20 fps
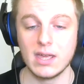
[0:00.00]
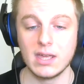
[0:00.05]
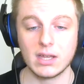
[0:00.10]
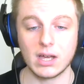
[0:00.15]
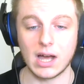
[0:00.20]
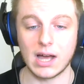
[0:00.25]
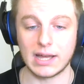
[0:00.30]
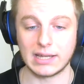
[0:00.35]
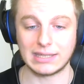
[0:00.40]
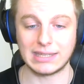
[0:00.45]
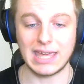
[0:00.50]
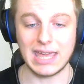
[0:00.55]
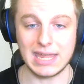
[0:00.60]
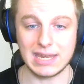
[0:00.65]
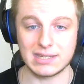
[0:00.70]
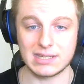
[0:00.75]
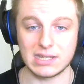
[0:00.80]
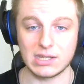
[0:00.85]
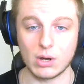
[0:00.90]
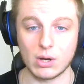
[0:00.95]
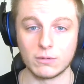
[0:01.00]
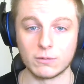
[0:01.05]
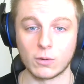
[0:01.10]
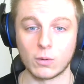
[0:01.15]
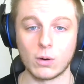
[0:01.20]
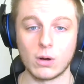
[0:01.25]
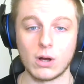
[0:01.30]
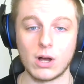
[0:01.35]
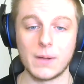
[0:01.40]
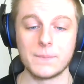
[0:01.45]
KD
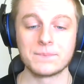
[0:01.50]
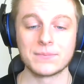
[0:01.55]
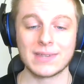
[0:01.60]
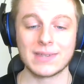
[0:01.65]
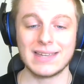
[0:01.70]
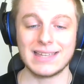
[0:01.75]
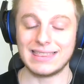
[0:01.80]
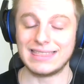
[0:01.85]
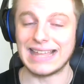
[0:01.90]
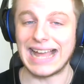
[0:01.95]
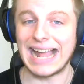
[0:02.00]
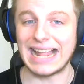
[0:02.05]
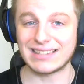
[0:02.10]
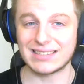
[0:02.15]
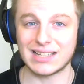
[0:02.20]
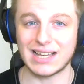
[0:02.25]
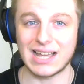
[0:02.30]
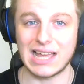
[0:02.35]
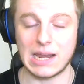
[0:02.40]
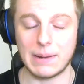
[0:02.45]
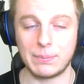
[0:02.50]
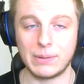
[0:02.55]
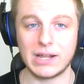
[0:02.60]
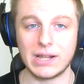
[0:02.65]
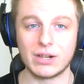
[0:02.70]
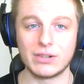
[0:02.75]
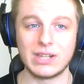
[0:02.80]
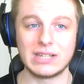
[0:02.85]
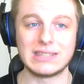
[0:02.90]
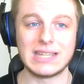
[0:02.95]
overall, that's the kind of
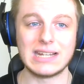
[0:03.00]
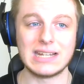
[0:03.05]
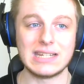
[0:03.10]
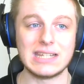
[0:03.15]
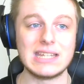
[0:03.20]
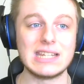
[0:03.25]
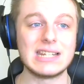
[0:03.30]
player that they need,